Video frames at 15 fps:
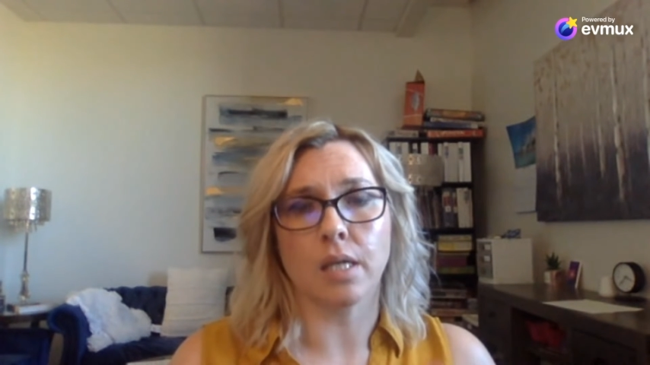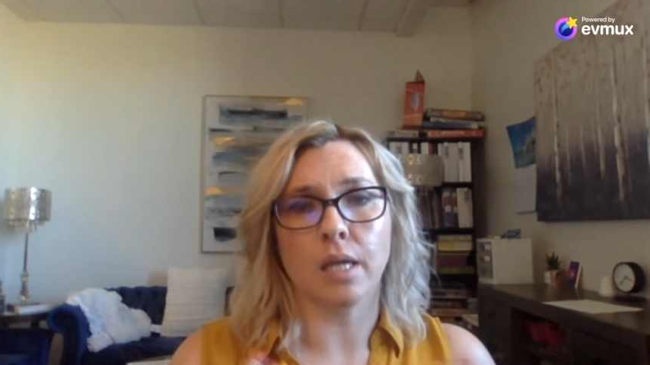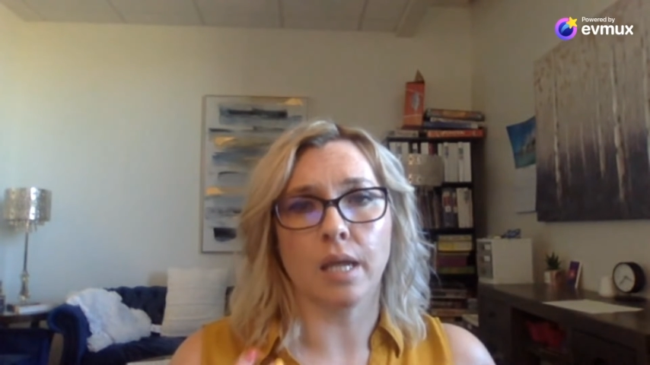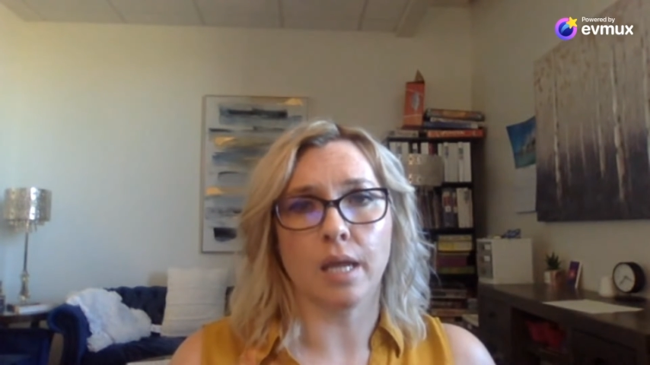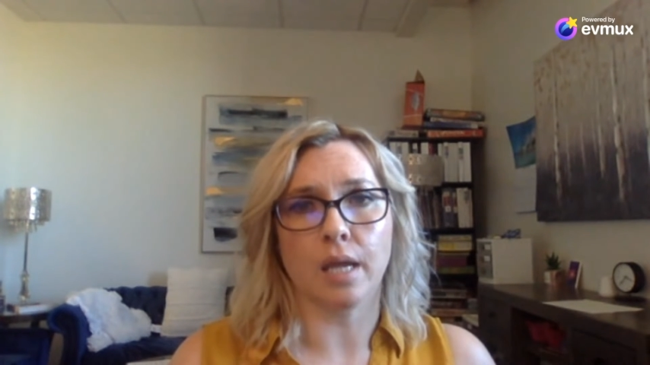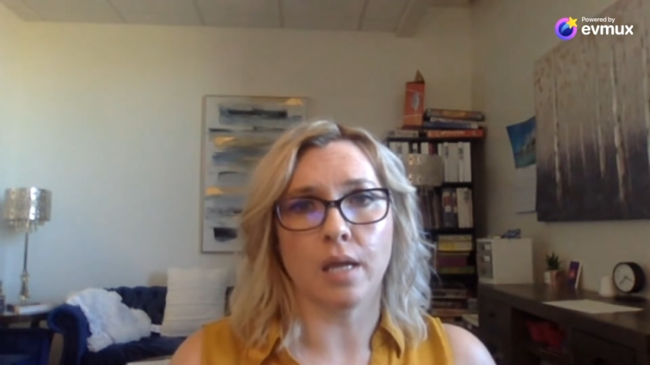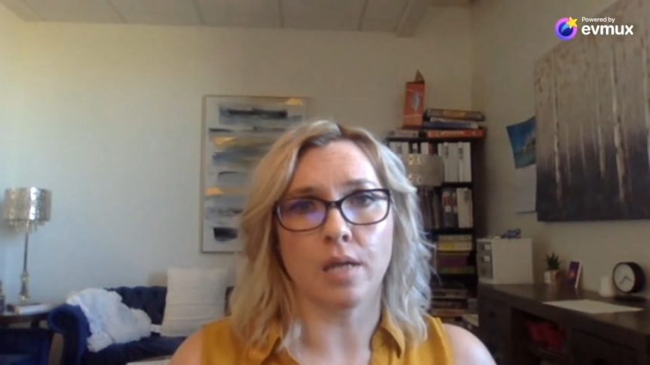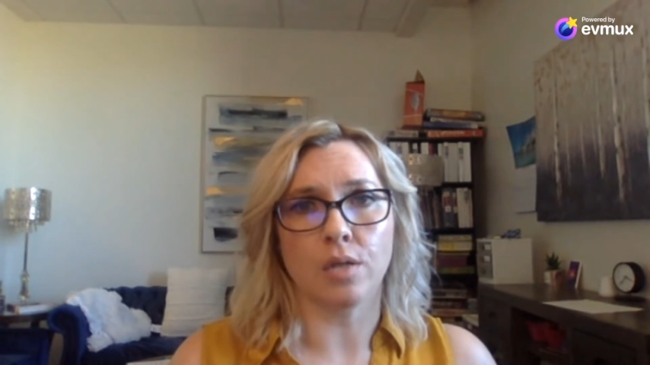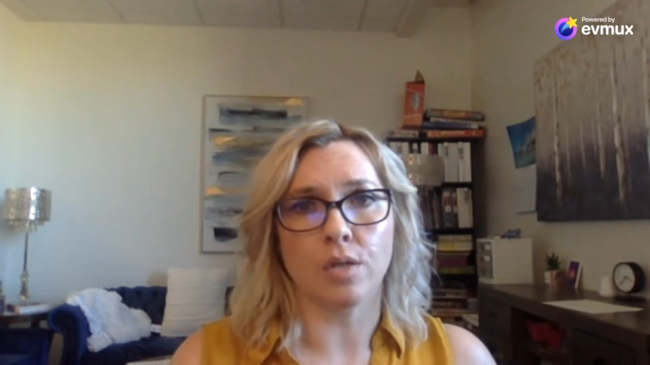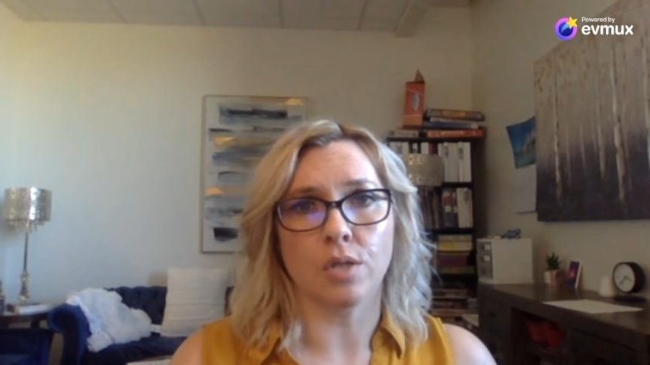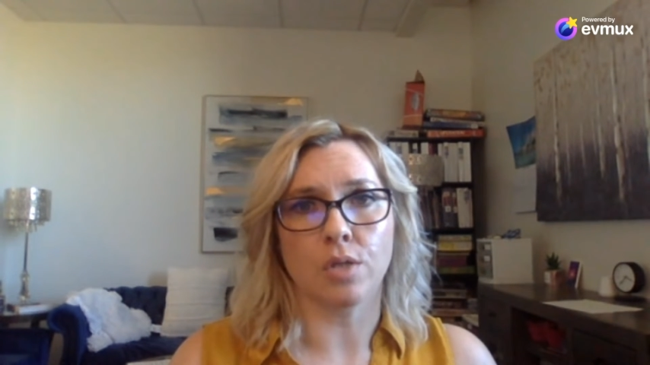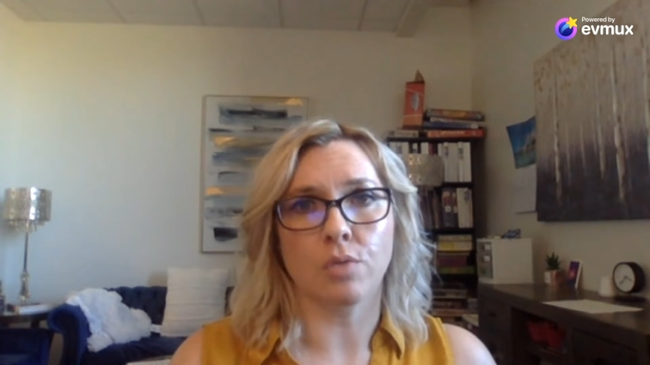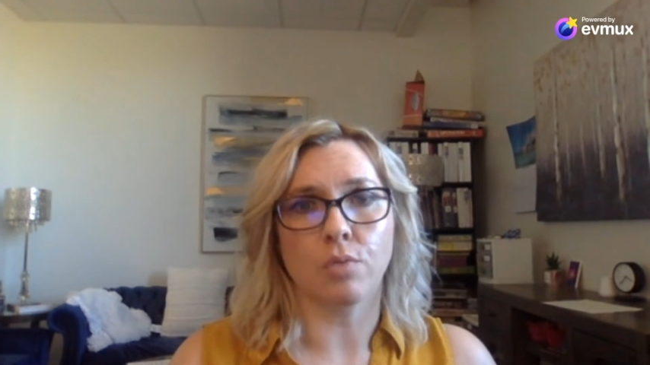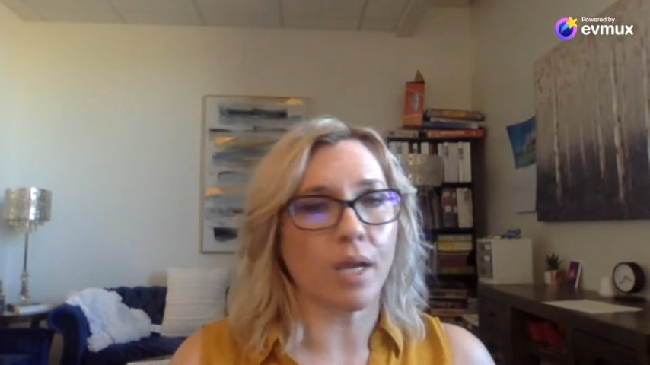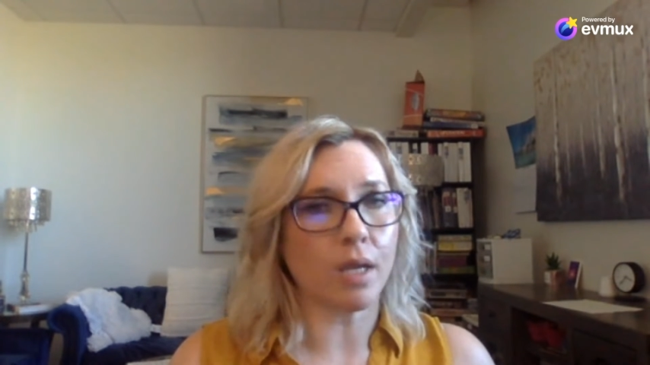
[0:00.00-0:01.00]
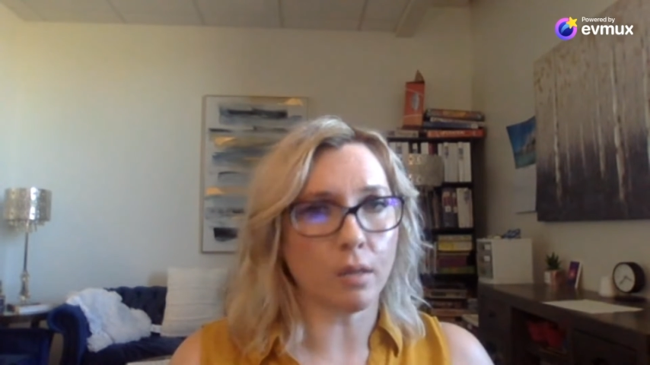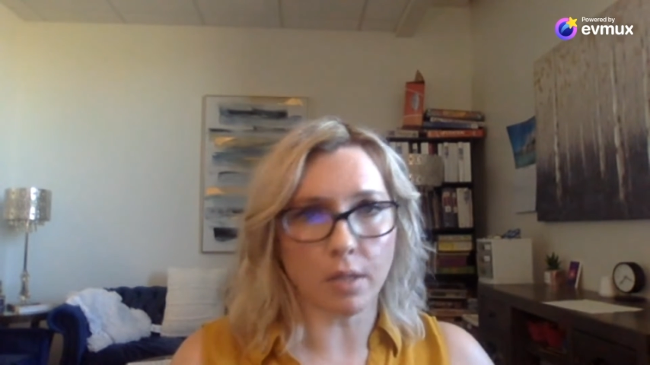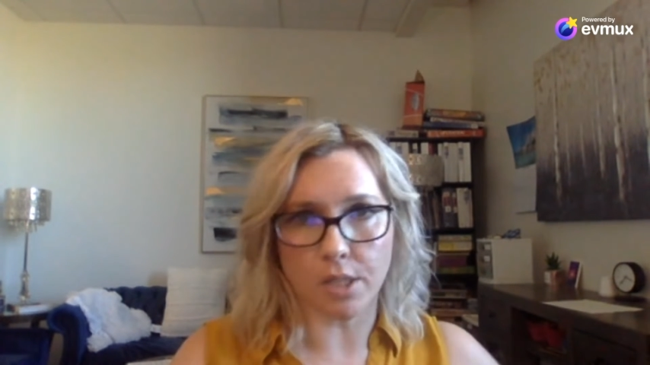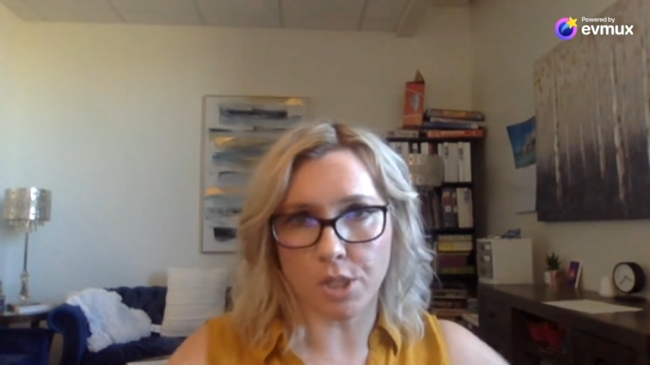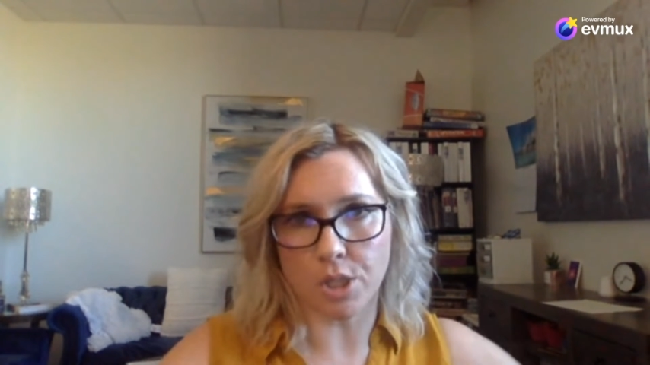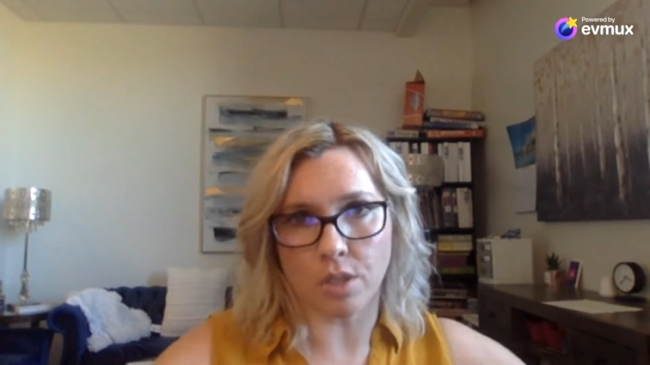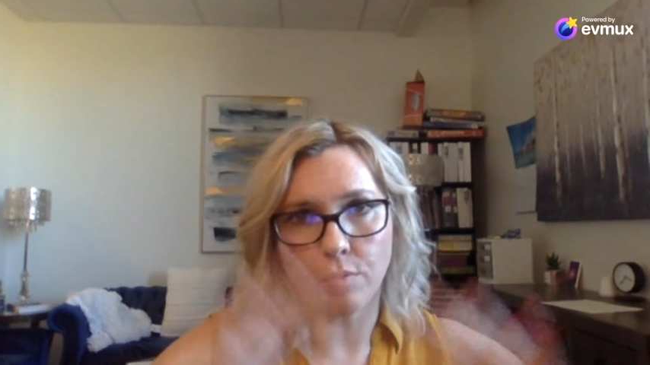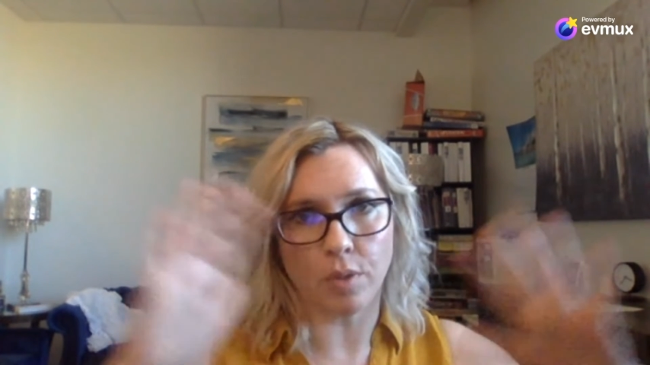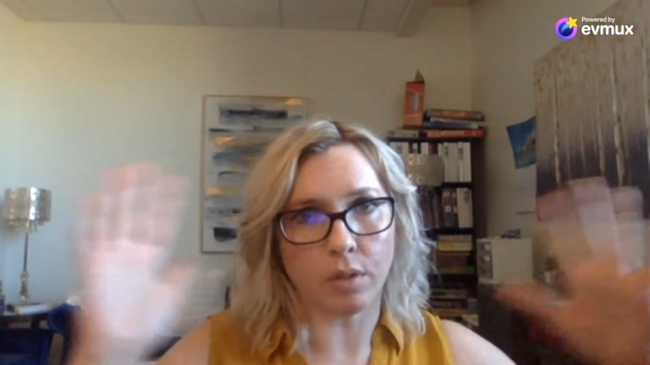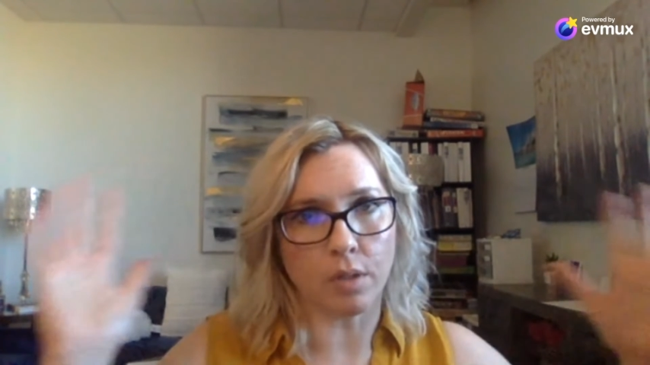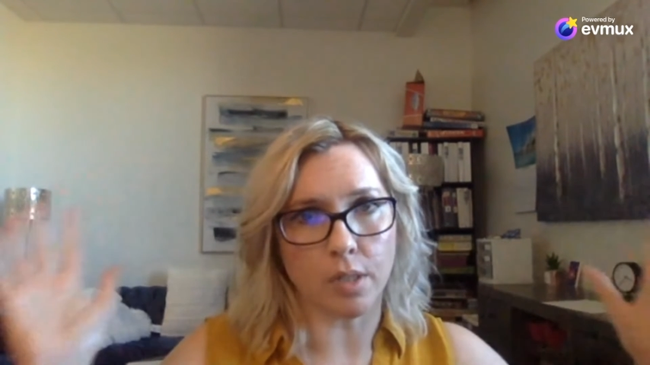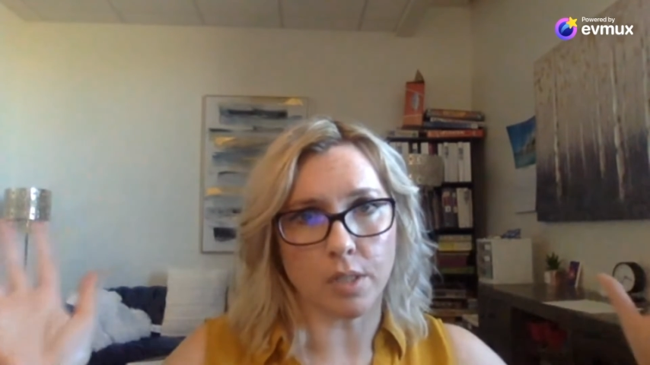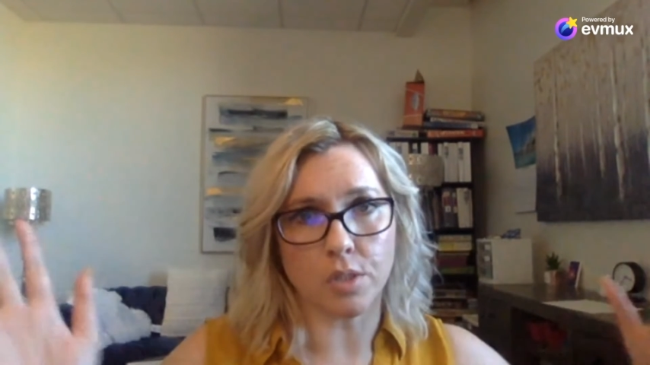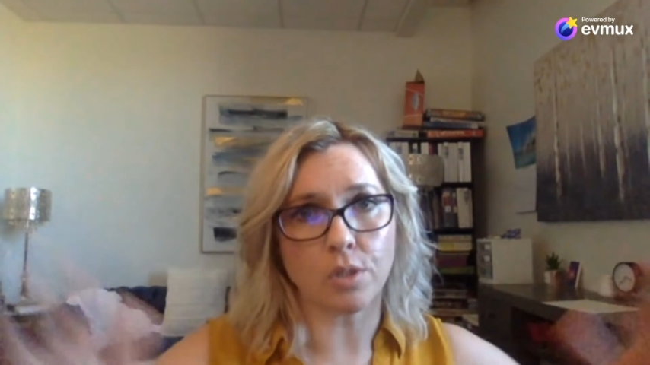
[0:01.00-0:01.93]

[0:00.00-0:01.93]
and regulation abilities